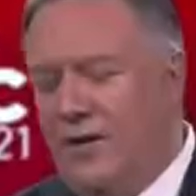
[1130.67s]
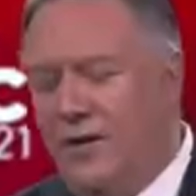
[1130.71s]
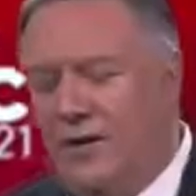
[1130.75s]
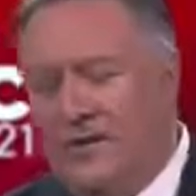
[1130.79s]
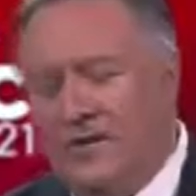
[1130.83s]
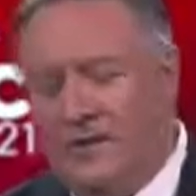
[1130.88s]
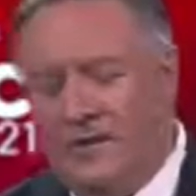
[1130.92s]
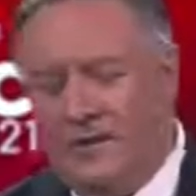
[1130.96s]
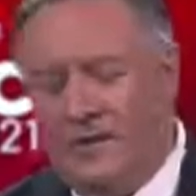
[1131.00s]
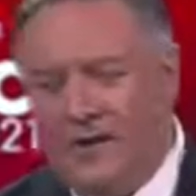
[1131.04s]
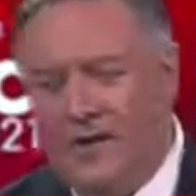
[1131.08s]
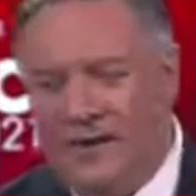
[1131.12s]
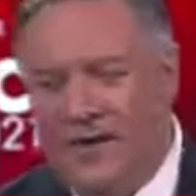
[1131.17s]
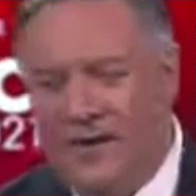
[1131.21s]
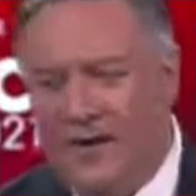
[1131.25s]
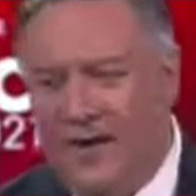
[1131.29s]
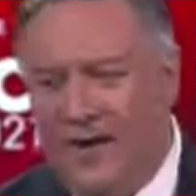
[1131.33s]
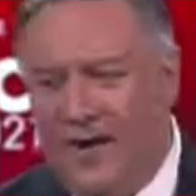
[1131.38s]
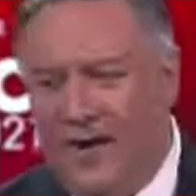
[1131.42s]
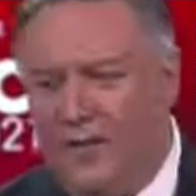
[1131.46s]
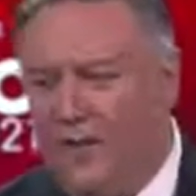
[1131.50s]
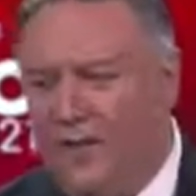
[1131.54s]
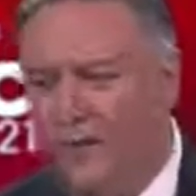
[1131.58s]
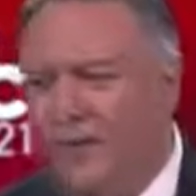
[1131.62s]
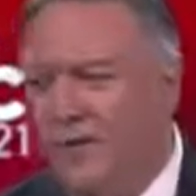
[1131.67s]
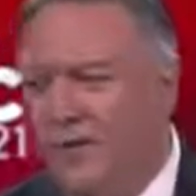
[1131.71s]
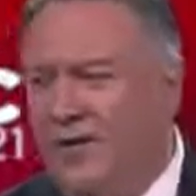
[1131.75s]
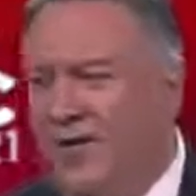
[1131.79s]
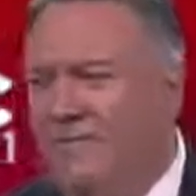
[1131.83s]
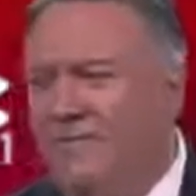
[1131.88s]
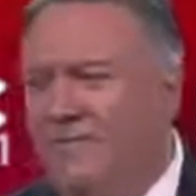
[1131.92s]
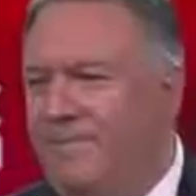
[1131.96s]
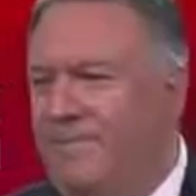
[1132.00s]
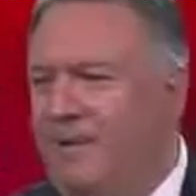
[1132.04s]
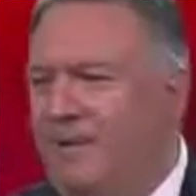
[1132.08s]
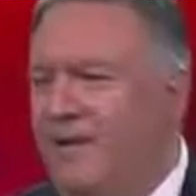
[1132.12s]
I grew up in Southern
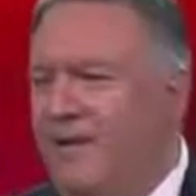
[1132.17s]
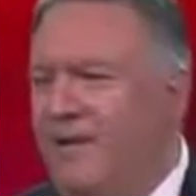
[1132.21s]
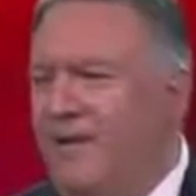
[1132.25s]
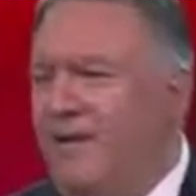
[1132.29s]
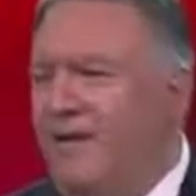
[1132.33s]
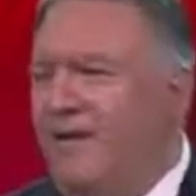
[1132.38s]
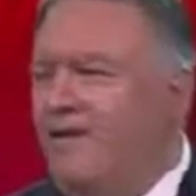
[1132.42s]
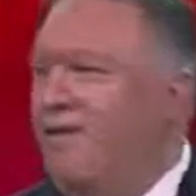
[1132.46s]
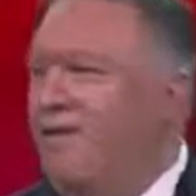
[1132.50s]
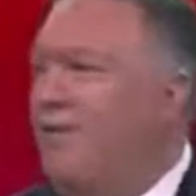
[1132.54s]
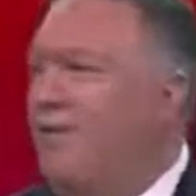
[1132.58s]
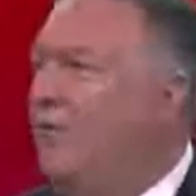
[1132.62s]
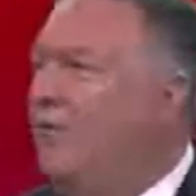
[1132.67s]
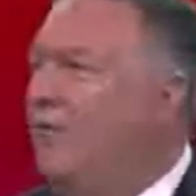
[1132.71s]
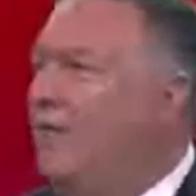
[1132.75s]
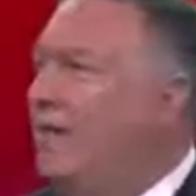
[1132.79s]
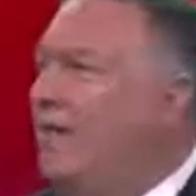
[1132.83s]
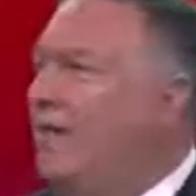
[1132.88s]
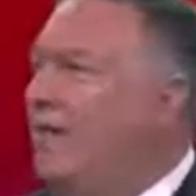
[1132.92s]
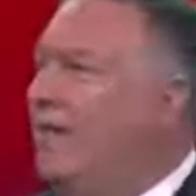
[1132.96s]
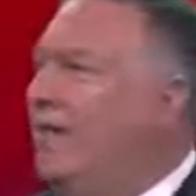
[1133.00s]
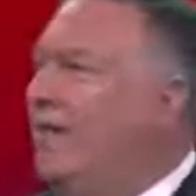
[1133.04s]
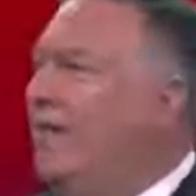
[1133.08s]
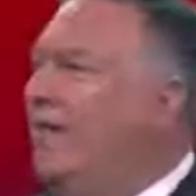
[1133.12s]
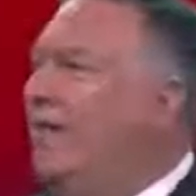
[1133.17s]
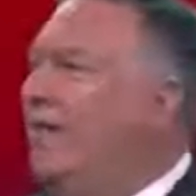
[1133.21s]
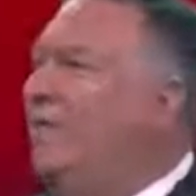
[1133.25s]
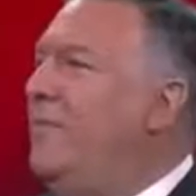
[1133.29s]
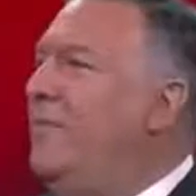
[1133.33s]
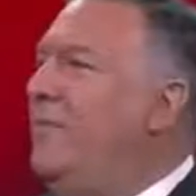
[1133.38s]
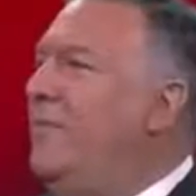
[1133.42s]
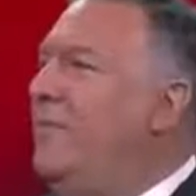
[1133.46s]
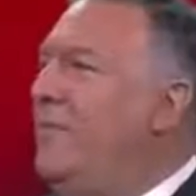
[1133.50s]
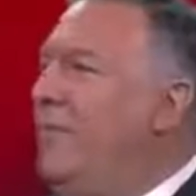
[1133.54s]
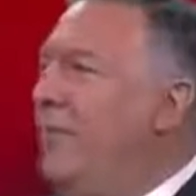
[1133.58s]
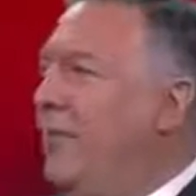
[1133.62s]
California. So they
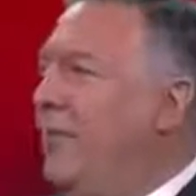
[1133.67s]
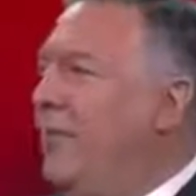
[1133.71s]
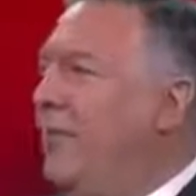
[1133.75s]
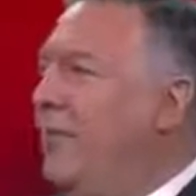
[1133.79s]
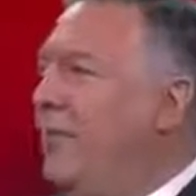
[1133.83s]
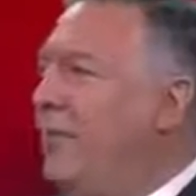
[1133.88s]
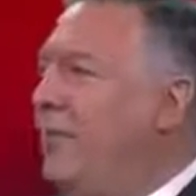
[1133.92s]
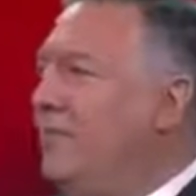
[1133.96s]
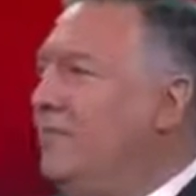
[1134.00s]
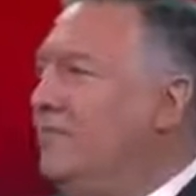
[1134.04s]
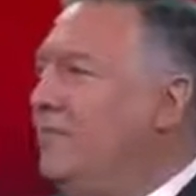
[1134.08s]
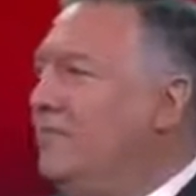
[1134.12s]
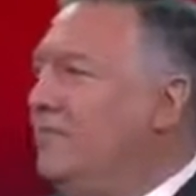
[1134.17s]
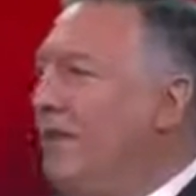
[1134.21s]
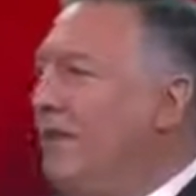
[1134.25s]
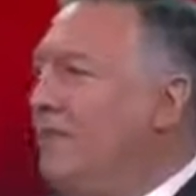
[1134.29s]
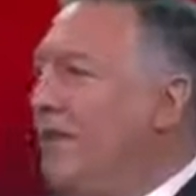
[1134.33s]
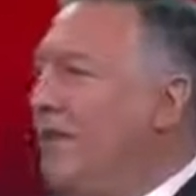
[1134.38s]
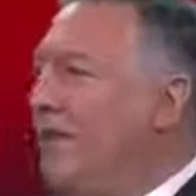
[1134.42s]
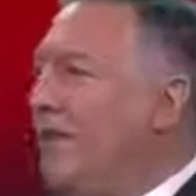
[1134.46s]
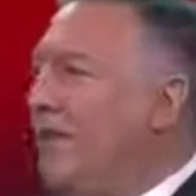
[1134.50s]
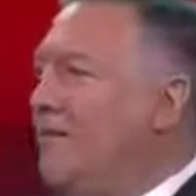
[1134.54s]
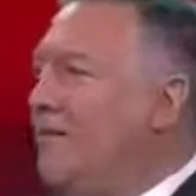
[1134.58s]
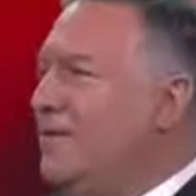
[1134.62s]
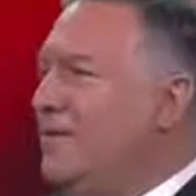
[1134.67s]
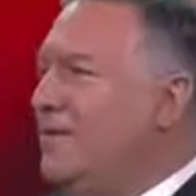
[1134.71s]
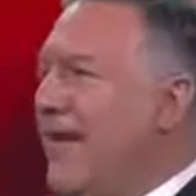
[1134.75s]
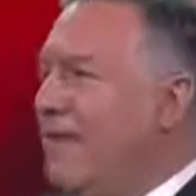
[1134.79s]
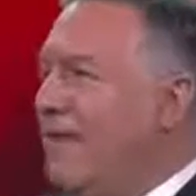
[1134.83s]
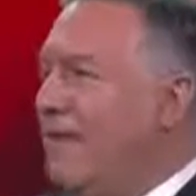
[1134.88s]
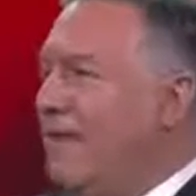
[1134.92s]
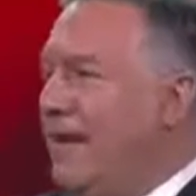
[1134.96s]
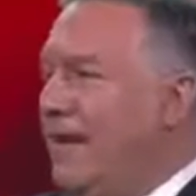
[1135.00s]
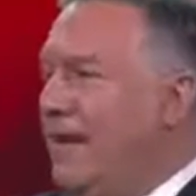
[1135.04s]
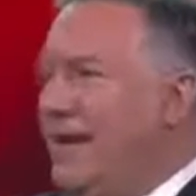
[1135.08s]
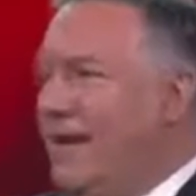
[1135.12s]
left me at the airport. My mother was
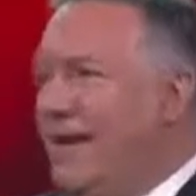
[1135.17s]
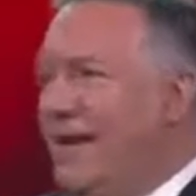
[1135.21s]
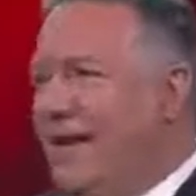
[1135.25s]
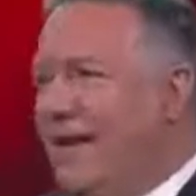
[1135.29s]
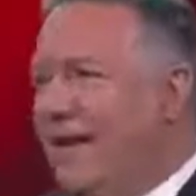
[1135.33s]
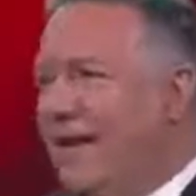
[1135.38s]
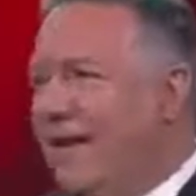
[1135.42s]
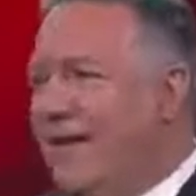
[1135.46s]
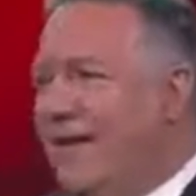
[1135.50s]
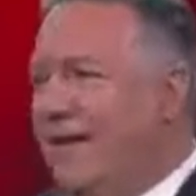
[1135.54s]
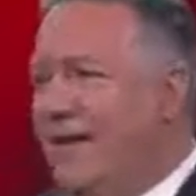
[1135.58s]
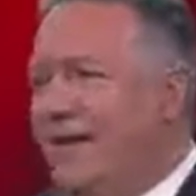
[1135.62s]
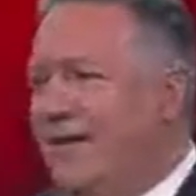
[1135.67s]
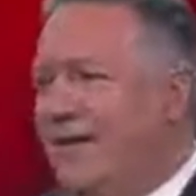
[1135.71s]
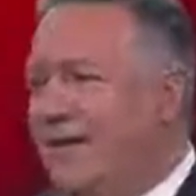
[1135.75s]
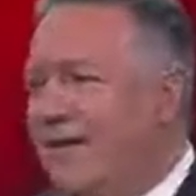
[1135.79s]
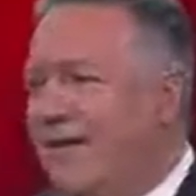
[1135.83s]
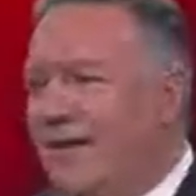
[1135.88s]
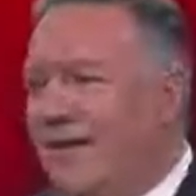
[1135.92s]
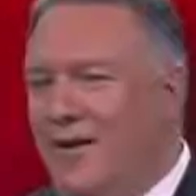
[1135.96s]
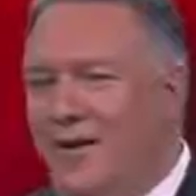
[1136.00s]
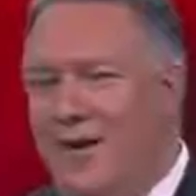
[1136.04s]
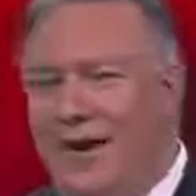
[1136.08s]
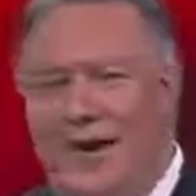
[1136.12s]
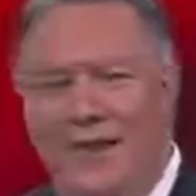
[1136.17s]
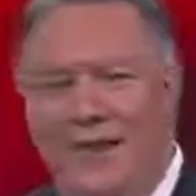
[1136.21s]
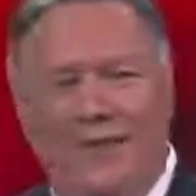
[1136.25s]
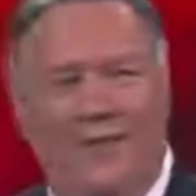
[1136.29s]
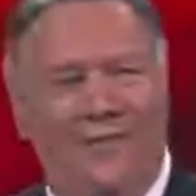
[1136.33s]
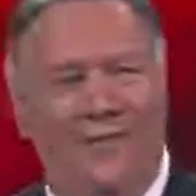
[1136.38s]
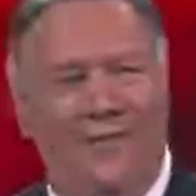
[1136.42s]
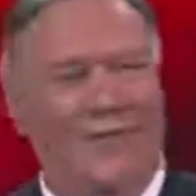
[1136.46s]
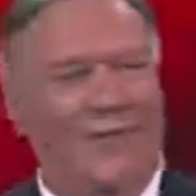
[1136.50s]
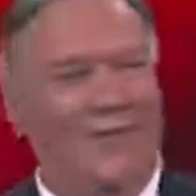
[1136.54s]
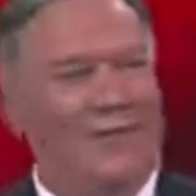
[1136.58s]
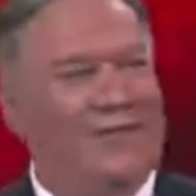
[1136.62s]
happy and all kinds
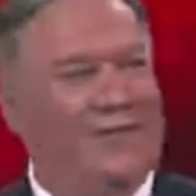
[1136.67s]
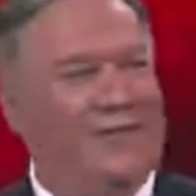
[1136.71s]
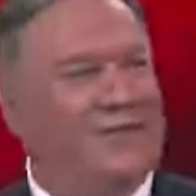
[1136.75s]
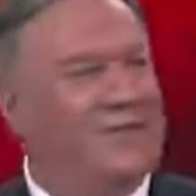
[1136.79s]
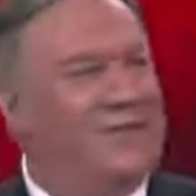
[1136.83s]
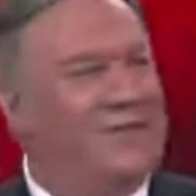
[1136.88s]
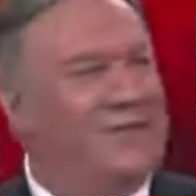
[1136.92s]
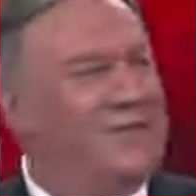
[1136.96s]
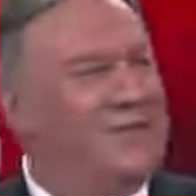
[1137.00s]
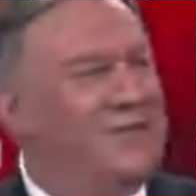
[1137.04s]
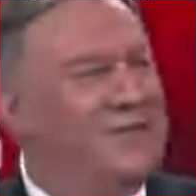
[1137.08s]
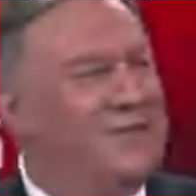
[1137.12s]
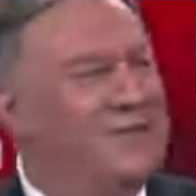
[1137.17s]
of feelings.